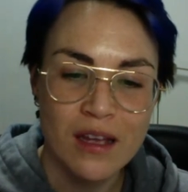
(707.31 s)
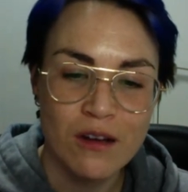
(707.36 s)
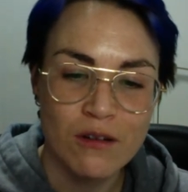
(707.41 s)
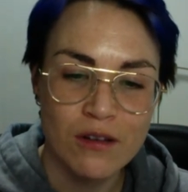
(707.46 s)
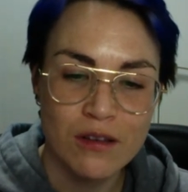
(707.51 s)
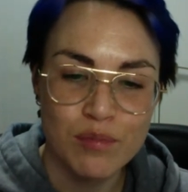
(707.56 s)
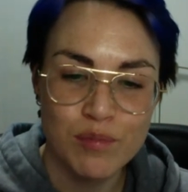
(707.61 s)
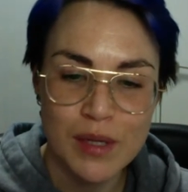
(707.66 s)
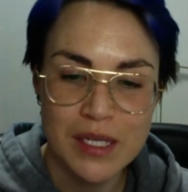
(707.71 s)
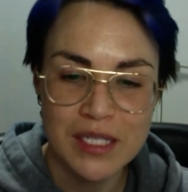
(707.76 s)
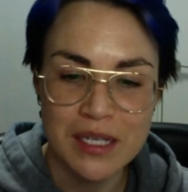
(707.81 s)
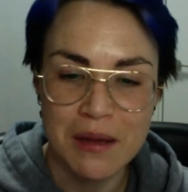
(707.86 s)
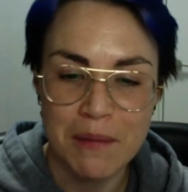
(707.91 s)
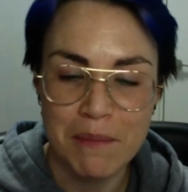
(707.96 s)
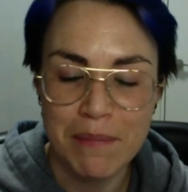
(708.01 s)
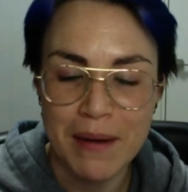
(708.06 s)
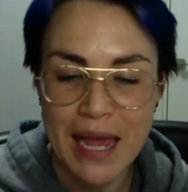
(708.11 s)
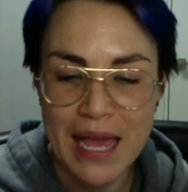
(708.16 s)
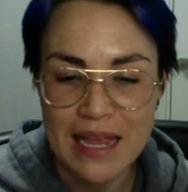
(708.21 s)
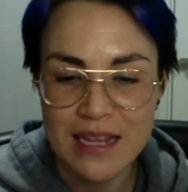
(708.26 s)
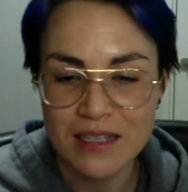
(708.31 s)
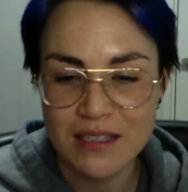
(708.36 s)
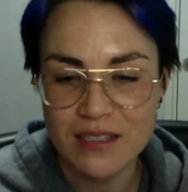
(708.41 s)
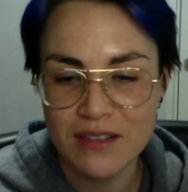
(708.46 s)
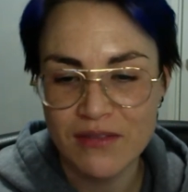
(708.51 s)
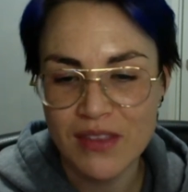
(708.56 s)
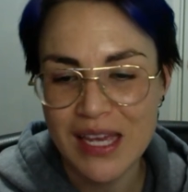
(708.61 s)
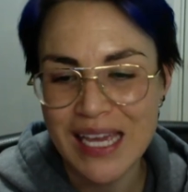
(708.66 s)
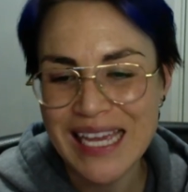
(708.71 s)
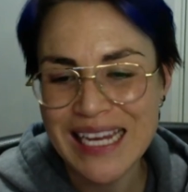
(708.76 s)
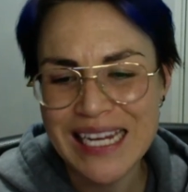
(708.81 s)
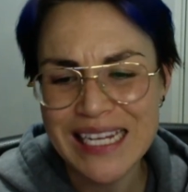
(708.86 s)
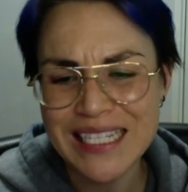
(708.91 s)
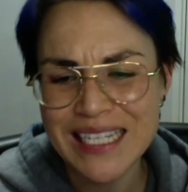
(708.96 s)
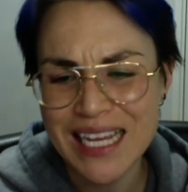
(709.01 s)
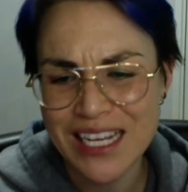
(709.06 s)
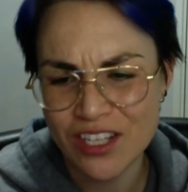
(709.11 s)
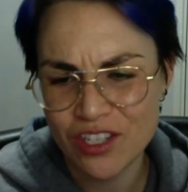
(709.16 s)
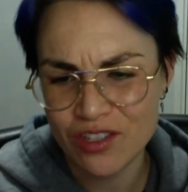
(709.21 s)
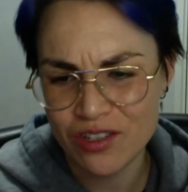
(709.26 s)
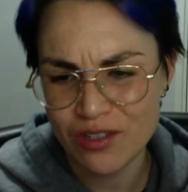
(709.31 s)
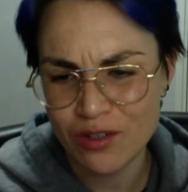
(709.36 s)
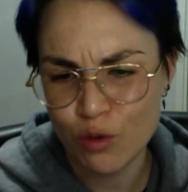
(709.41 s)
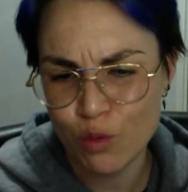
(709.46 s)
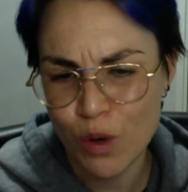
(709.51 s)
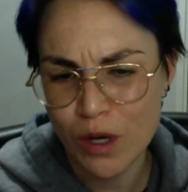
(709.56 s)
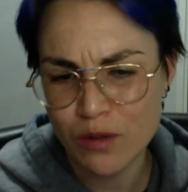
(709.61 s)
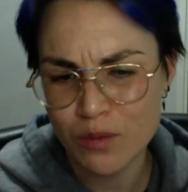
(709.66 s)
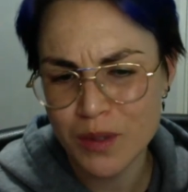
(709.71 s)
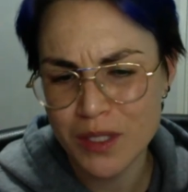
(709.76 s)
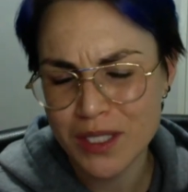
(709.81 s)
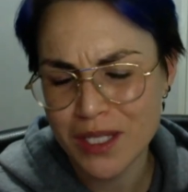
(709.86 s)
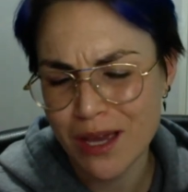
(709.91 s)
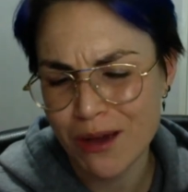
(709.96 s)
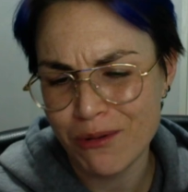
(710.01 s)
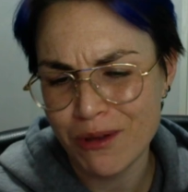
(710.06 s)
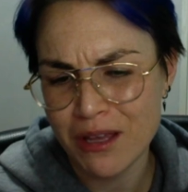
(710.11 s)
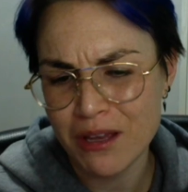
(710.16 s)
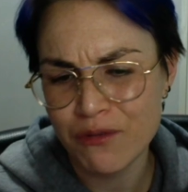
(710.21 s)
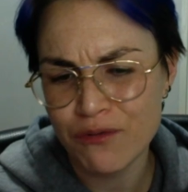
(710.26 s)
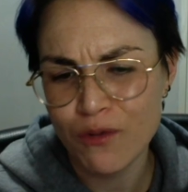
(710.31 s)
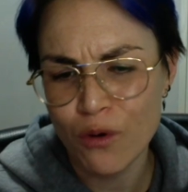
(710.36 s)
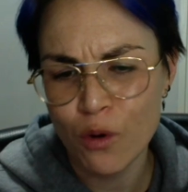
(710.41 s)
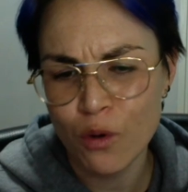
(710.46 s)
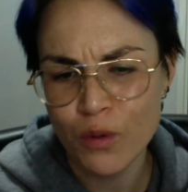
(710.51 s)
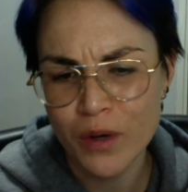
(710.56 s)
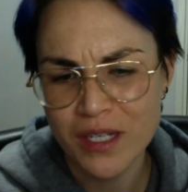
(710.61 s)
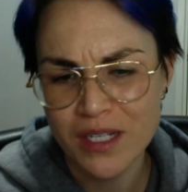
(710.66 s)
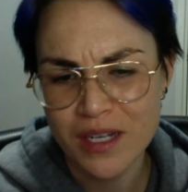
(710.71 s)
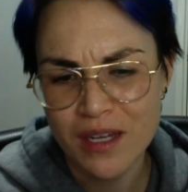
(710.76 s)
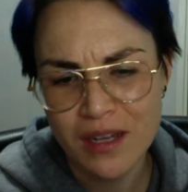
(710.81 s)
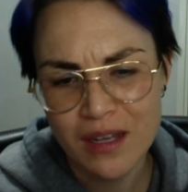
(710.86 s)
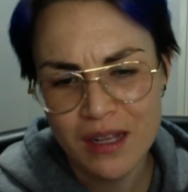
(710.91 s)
with bitter complaints of their inattention to what was going forward.